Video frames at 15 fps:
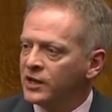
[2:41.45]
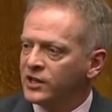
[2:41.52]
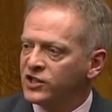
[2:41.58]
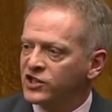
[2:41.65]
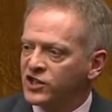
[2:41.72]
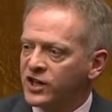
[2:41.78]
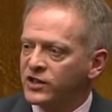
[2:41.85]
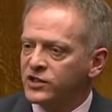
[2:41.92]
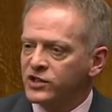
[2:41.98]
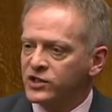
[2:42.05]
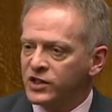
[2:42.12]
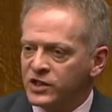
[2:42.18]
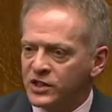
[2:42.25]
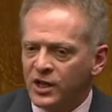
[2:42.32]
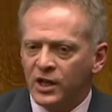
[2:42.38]
this sense
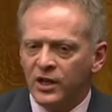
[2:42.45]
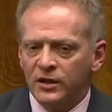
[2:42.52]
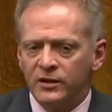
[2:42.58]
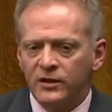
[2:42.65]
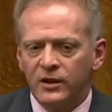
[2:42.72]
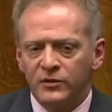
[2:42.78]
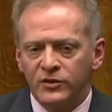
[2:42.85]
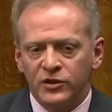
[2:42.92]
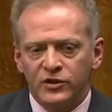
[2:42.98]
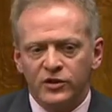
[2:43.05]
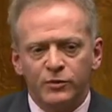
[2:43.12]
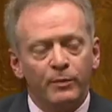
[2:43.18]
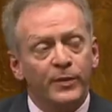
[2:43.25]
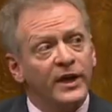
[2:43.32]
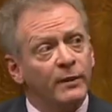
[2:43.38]
that the, the,
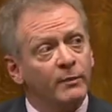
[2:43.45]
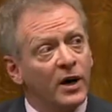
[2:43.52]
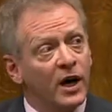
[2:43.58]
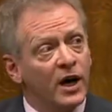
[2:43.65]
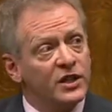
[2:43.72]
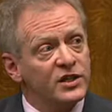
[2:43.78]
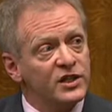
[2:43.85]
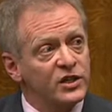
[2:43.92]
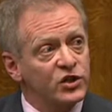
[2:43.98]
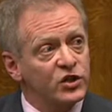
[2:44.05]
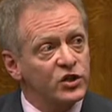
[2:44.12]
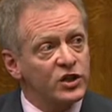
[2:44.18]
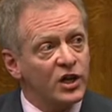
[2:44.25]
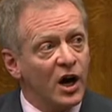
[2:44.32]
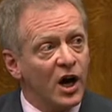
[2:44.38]
the bigger parties
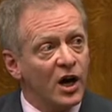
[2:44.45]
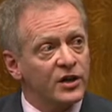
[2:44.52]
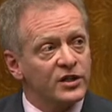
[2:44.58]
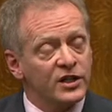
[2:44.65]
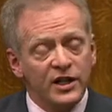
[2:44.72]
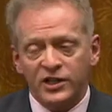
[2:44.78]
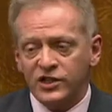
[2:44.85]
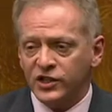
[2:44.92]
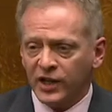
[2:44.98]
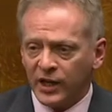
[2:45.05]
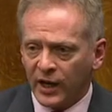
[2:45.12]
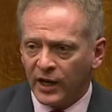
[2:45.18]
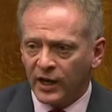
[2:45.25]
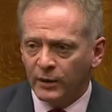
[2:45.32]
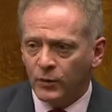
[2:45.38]
just aren't
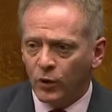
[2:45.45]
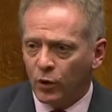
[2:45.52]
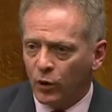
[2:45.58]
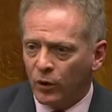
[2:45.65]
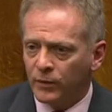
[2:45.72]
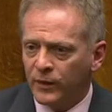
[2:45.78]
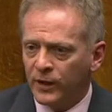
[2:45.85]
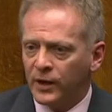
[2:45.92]
listening anymore